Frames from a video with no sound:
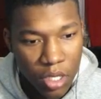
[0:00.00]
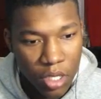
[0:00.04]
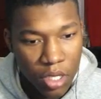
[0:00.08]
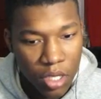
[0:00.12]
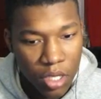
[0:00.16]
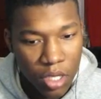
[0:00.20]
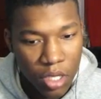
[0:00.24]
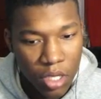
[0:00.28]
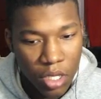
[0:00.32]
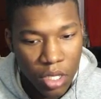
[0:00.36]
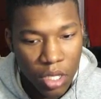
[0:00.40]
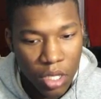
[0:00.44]

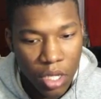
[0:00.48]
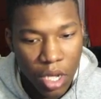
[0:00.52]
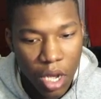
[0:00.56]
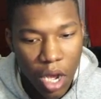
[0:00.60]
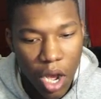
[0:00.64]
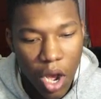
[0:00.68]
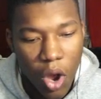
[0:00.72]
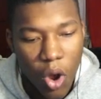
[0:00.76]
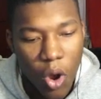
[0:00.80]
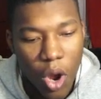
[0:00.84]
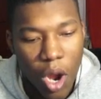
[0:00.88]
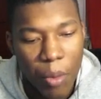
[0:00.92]
Wow,
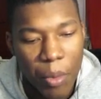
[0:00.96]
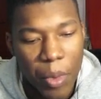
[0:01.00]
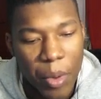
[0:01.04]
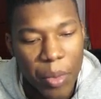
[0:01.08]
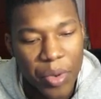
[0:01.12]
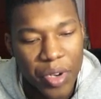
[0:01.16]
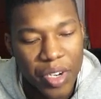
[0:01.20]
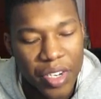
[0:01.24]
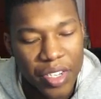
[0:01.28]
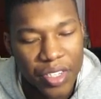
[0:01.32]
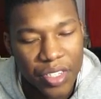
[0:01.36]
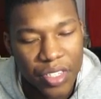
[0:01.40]
Miss oh, I
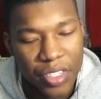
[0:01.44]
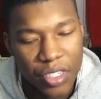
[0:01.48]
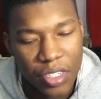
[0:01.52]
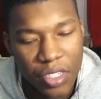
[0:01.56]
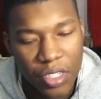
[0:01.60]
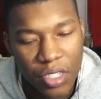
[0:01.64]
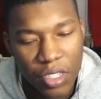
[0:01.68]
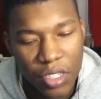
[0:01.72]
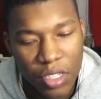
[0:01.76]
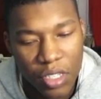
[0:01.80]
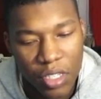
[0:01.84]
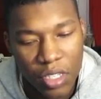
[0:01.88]
remember this.
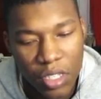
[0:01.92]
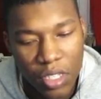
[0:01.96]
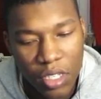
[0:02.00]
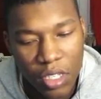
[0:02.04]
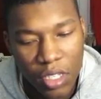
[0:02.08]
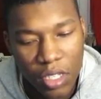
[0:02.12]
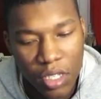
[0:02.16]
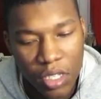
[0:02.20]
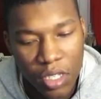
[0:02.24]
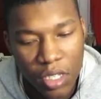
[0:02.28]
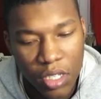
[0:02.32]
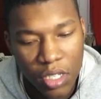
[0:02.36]

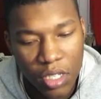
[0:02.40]
seething.